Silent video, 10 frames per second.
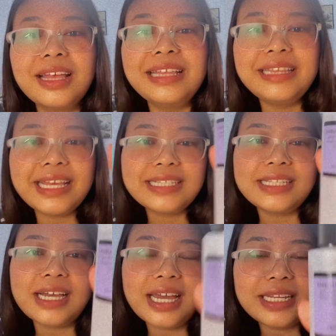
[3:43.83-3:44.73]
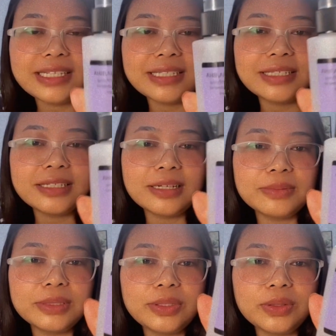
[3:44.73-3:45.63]
Next I na
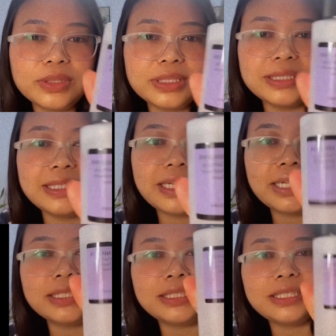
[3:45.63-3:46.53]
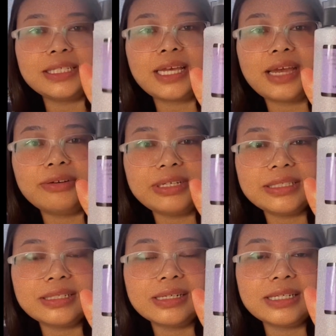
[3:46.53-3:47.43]
sinabo toner say I
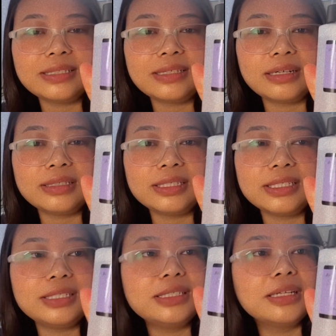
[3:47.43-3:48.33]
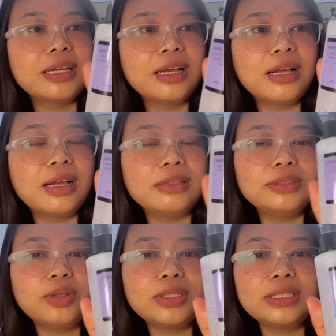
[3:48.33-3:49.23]
recently started.
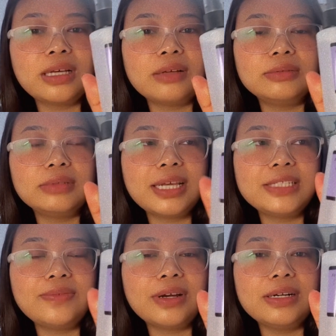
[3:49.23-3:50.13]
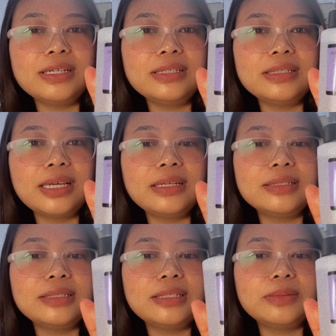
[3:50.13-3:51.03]
So as far as I na
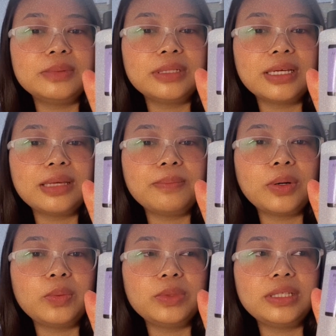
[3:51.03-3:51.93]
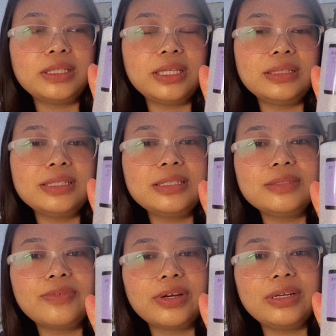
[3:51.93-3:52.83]
sinabo this
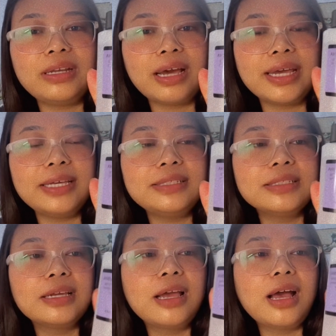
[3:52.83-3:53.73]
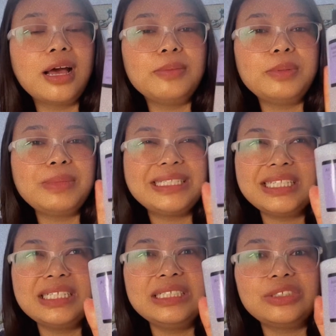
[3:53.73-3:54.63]
is very nice, but
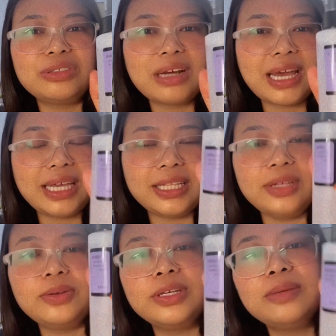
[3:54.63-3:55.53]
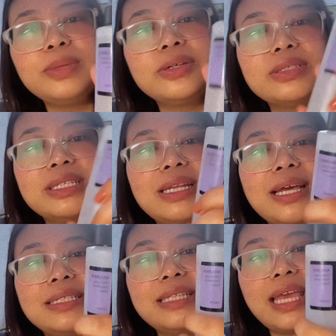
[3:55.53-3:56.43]
masakitang dry the oil because it
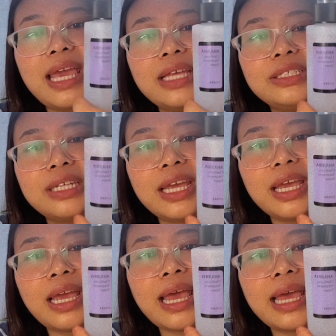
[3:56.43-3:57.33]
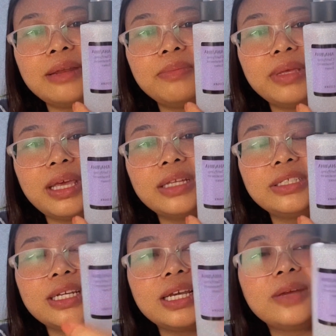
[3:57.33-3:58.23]
has AHA and
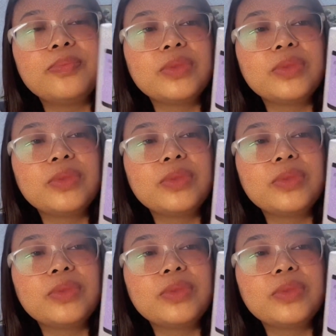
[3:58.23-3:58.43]
BHA,